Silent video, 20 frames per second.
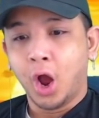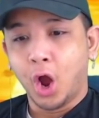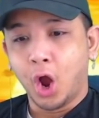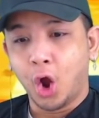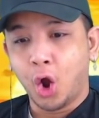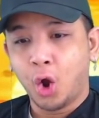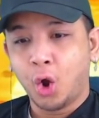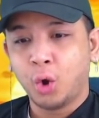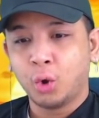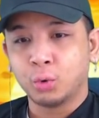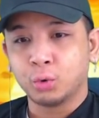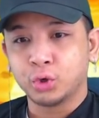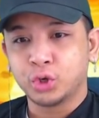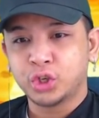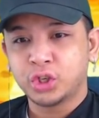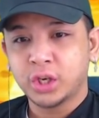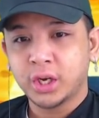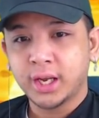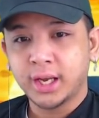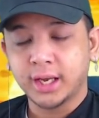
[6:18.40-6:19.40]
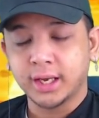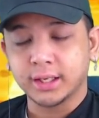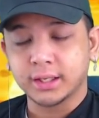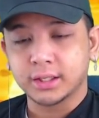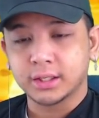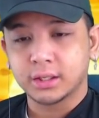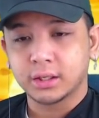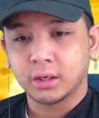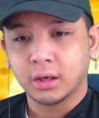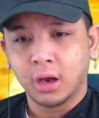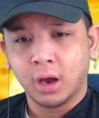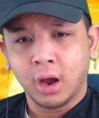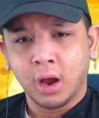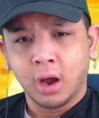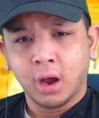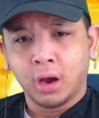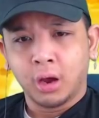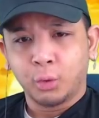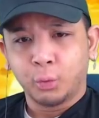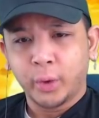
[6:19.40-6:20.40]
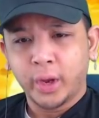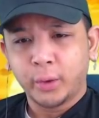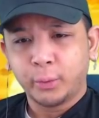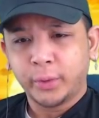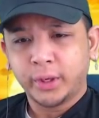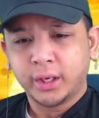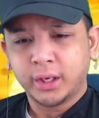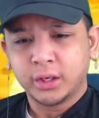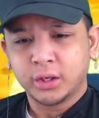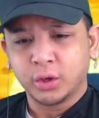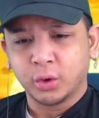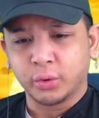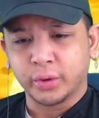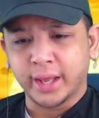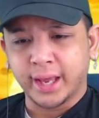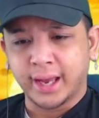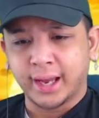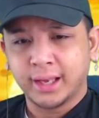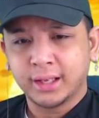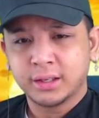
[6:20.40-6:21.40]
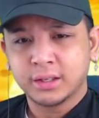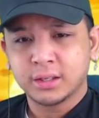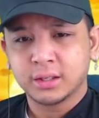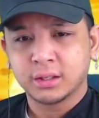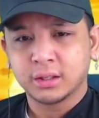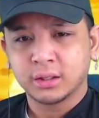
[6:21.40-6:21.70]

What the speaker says: Oh, shit! Wait, we didn't know that!